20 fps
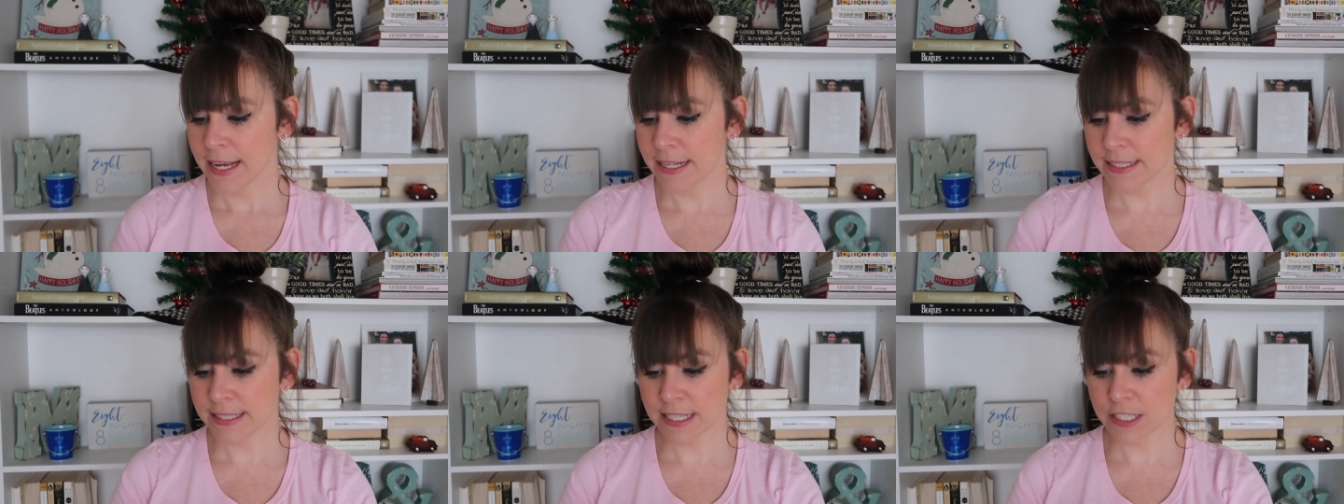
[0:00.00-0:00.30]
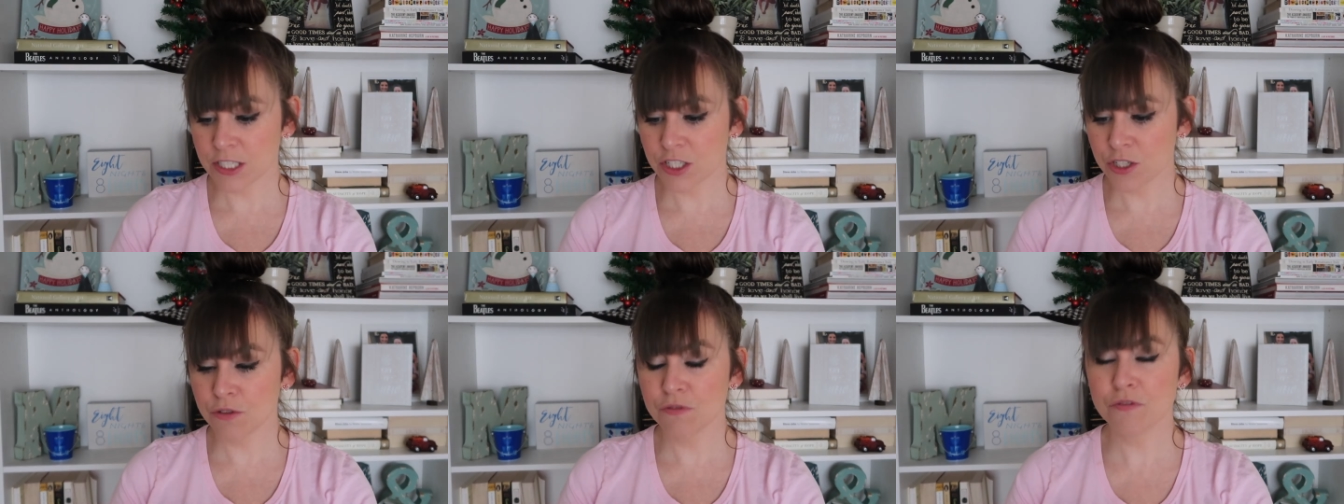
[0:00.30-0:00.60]
It
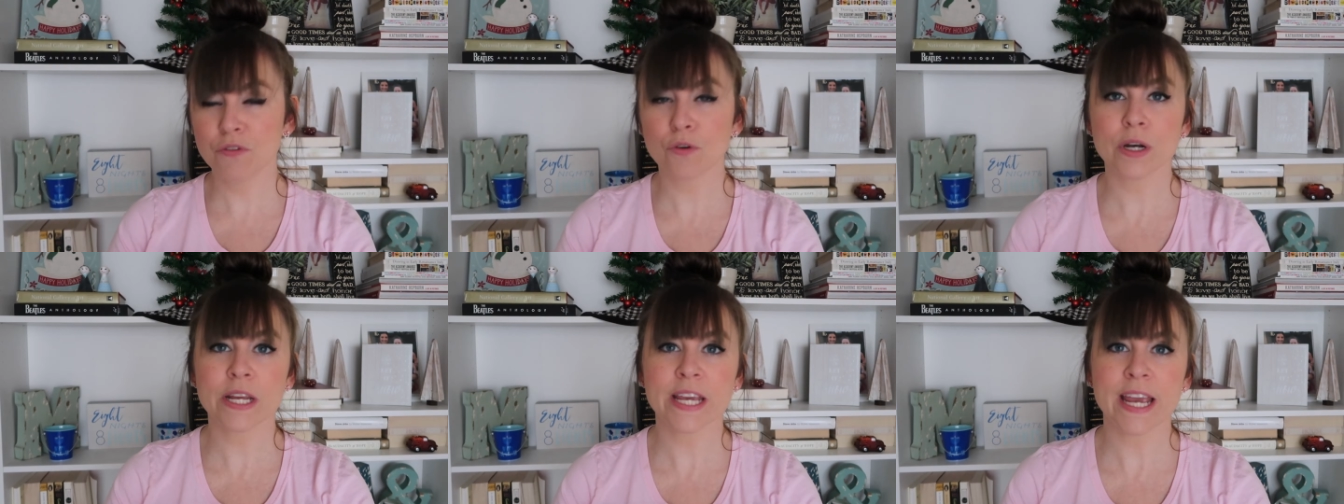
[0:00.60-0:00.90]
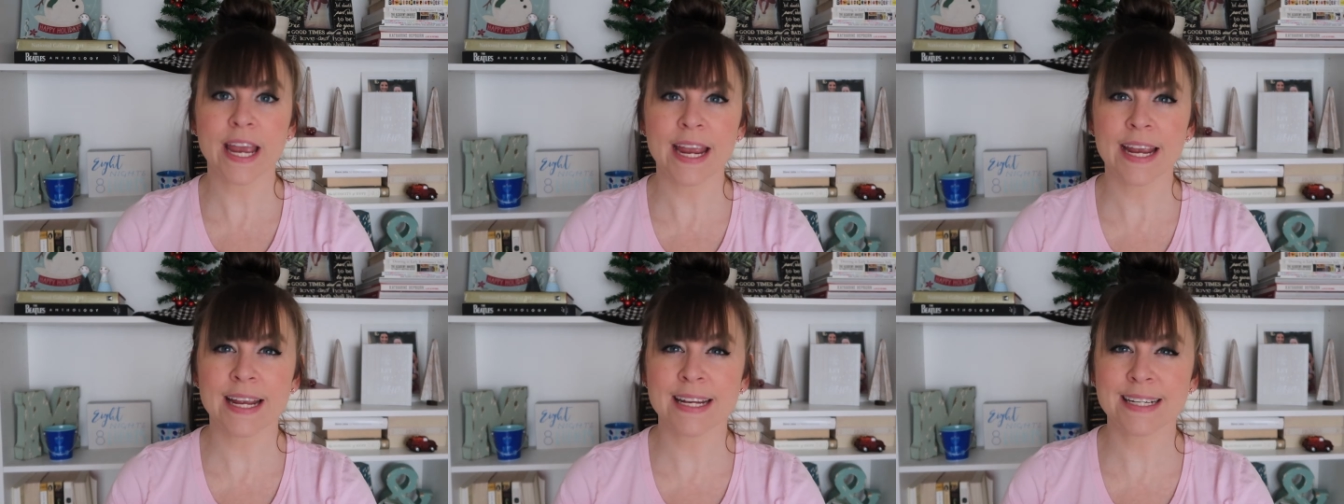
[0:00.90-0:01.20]
said
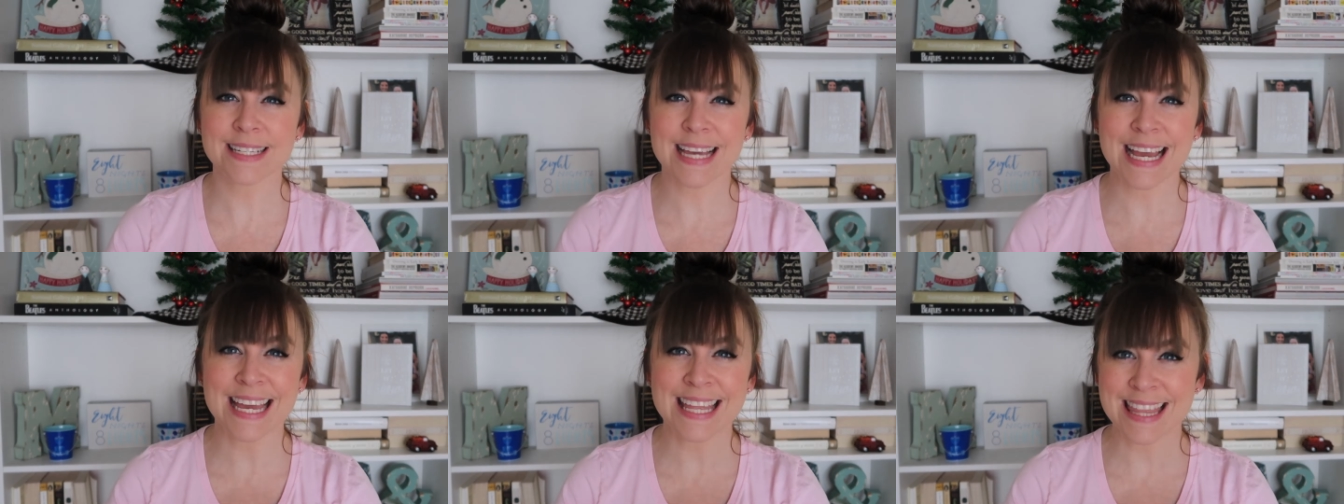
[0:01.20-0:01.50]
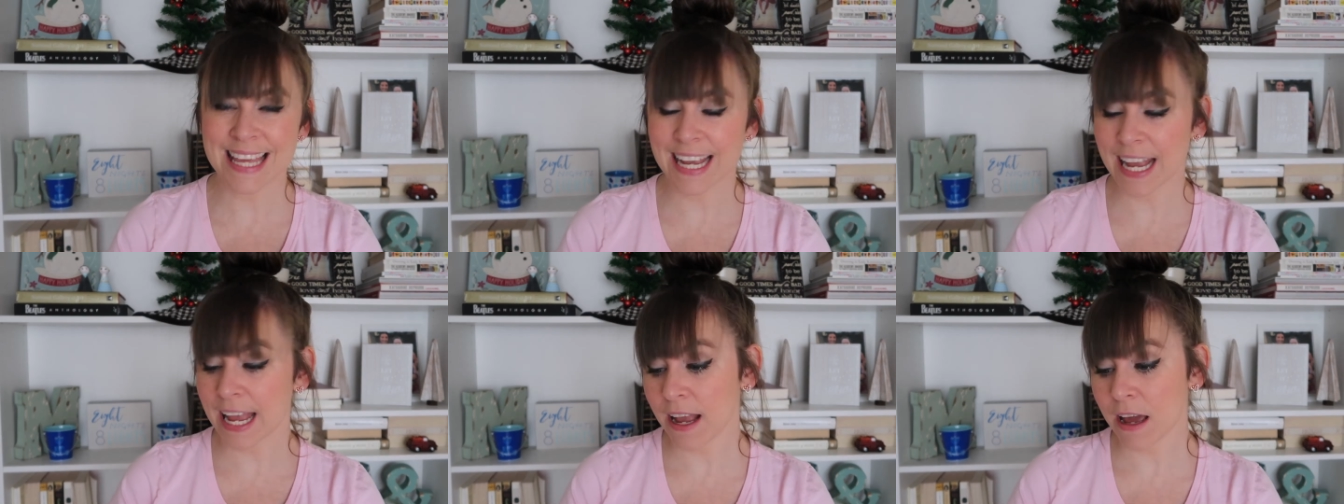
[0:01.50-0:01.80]
$2.48. I
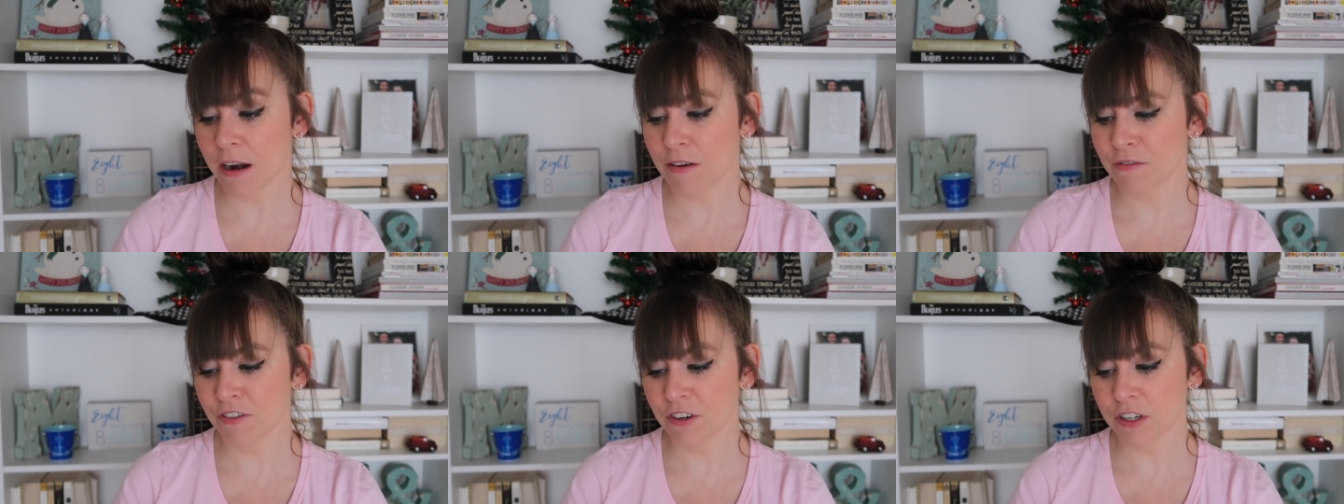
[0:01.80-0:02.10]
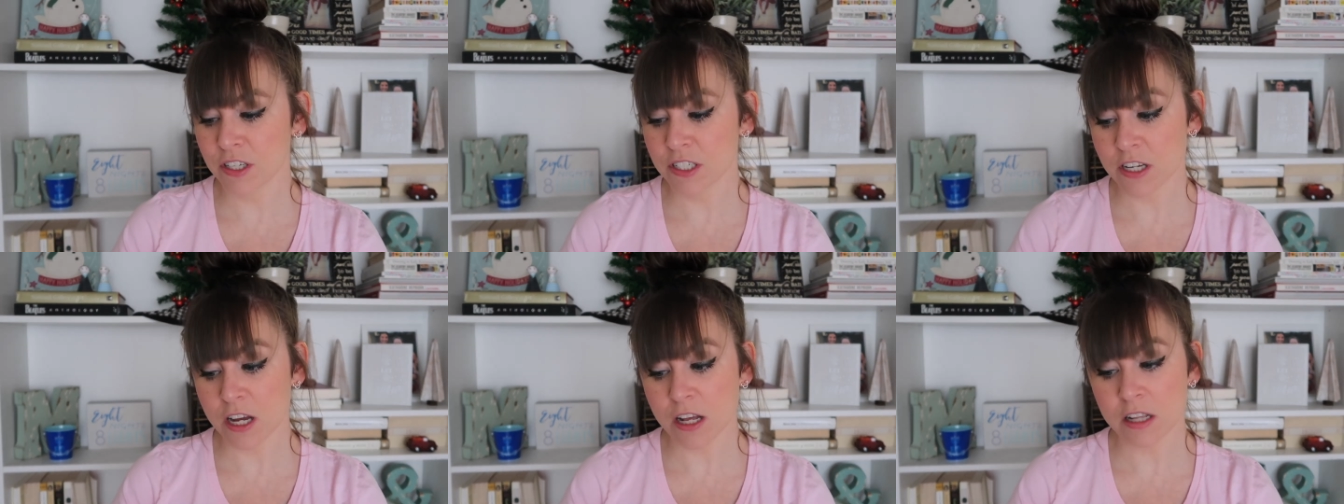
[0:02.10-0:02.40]
think I got them for
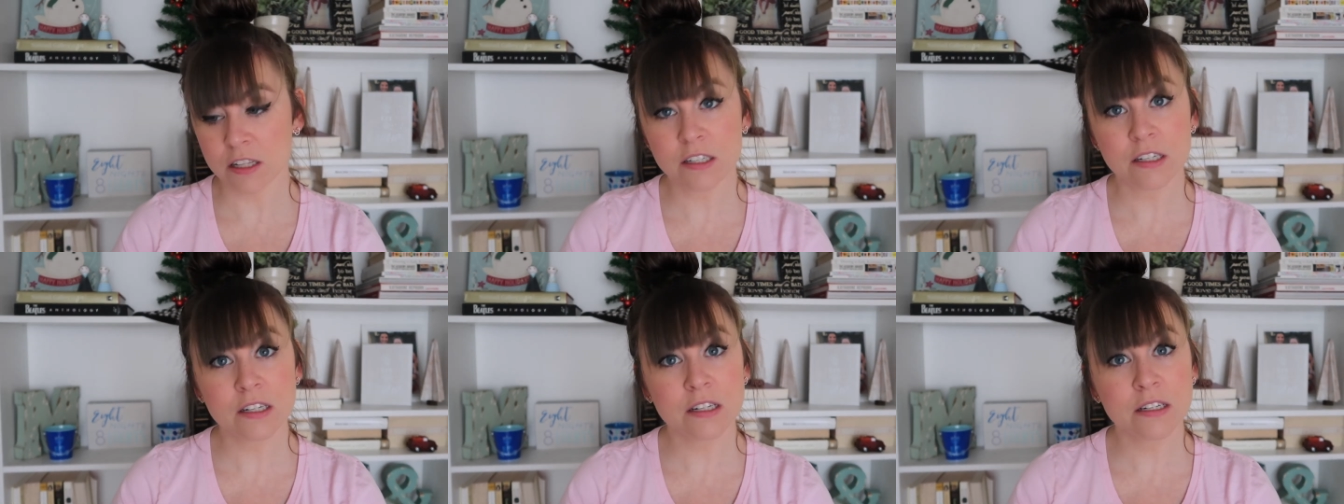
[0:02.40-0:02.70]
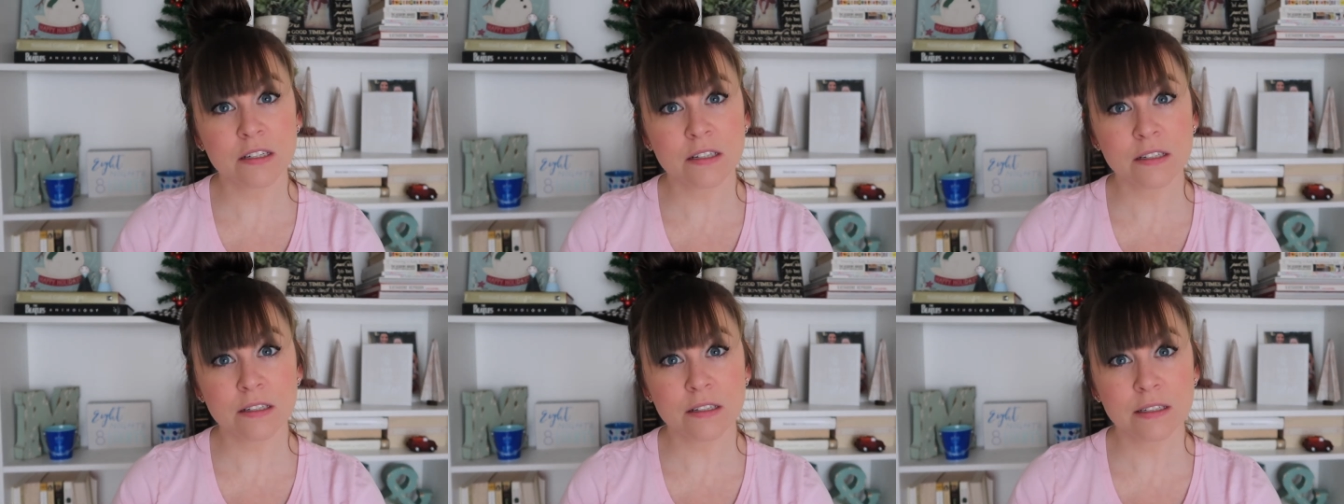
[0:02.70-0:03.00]
a
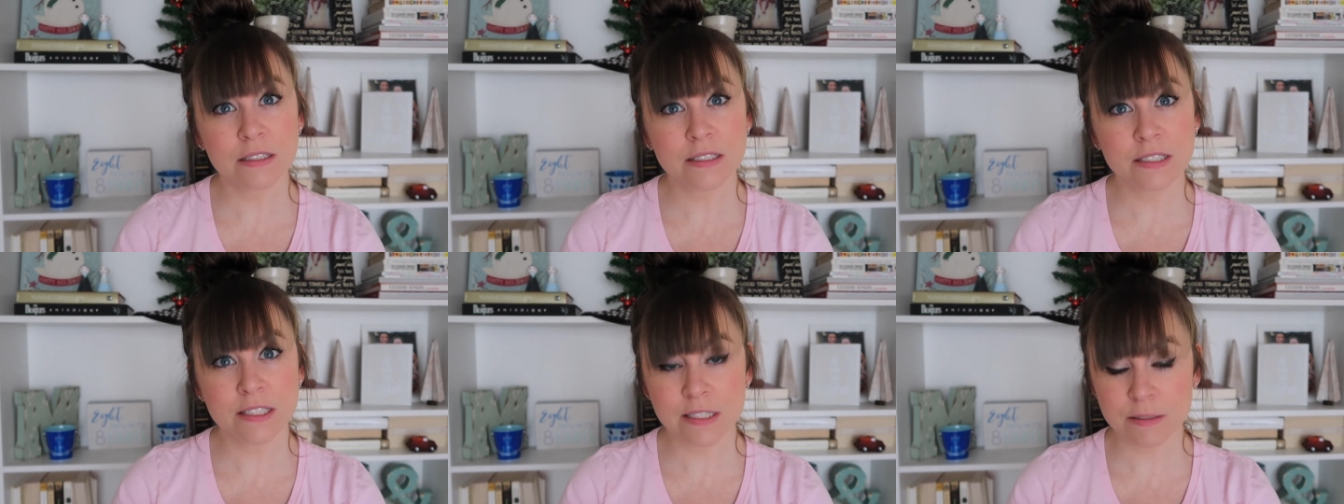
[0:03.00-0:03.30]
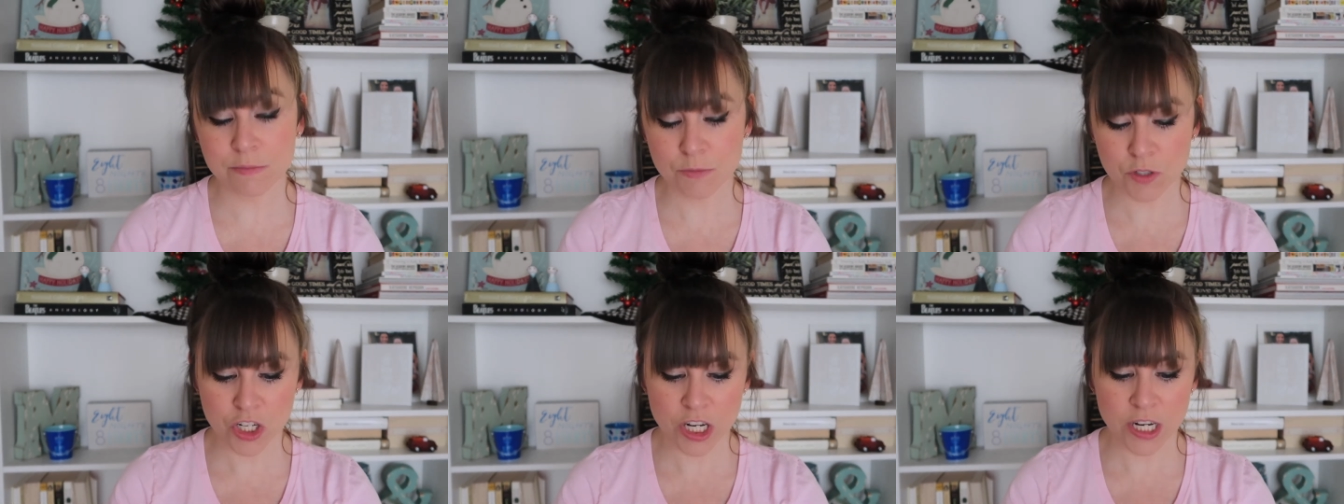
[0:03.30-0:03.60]
dollar and
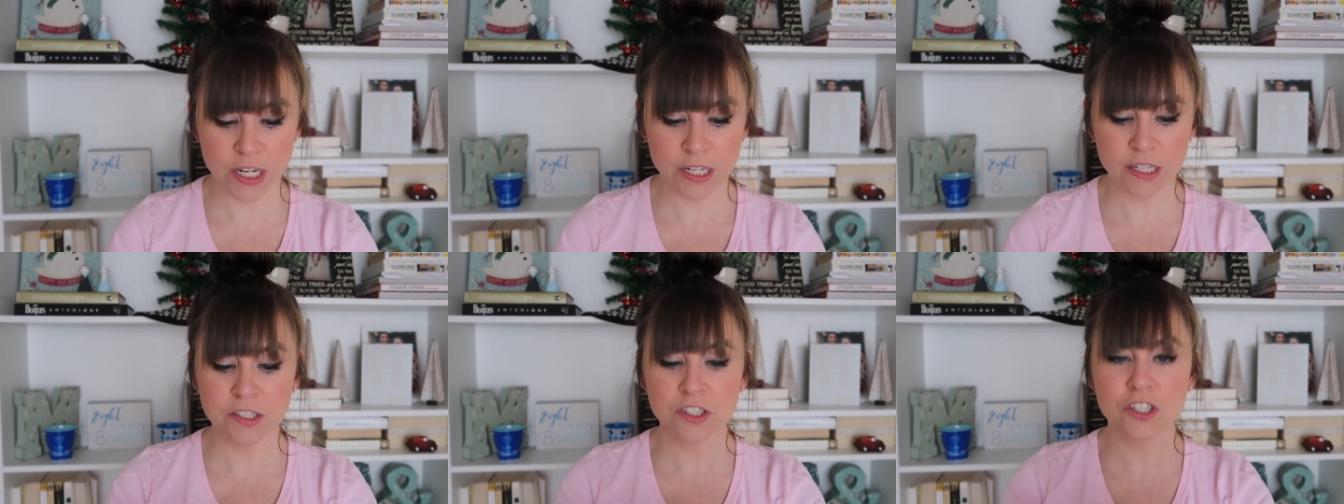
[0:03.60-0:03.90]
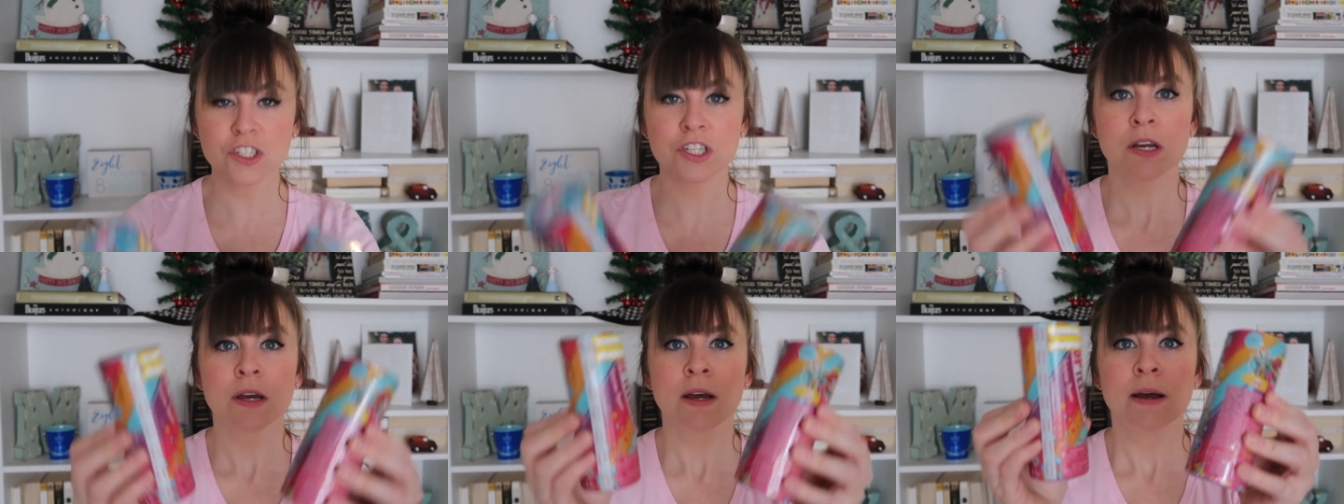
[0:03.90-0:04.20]
some
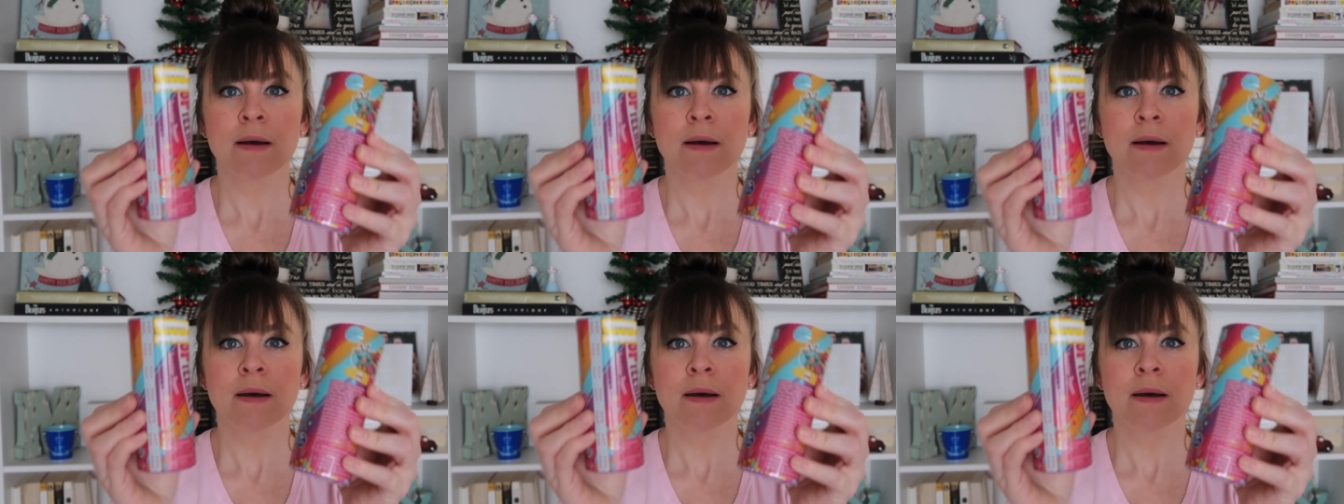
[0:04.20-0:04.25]
change,